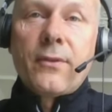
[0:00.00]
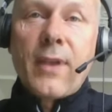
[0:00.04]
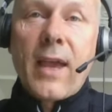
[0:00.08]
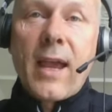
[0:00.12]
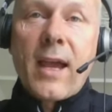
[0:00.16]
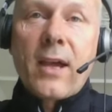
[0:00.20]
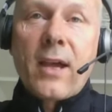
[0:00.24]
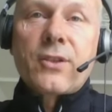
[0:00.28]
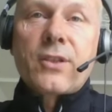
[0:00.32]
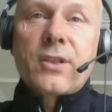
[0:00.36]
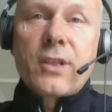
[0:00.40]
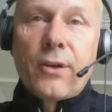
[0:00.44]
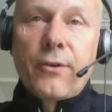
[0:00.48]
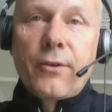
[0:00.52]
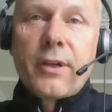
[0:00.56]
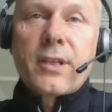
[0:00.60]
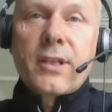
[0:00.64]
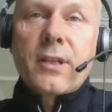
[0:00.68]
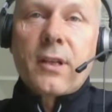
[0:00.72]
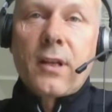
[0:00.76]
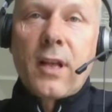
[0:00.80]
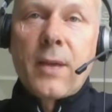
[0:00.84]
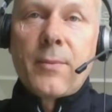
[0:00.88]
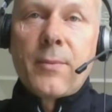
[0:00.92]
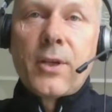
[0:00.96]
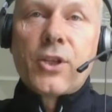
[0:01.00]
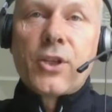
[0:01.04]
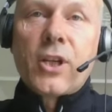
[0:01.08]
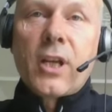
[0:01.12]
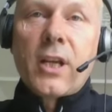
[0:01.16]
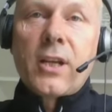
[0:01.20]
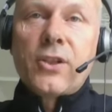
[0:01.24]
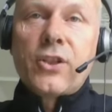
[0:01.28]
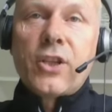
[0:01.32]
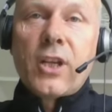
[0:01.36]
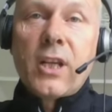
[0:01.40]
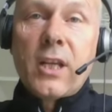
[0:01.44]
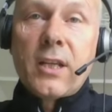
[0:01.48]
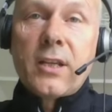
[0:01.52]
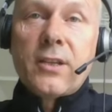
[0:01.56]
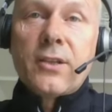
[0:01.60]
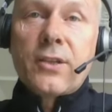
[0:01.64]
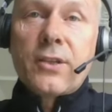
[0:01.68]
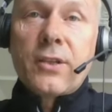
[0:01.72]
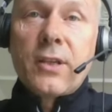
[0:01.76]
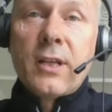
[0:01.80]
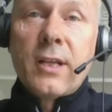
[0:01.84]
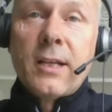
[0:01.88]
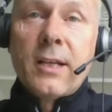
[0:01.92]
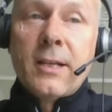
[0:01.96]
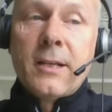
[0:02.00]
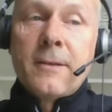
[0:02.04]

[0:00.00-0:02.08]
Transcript: how serious climate change is.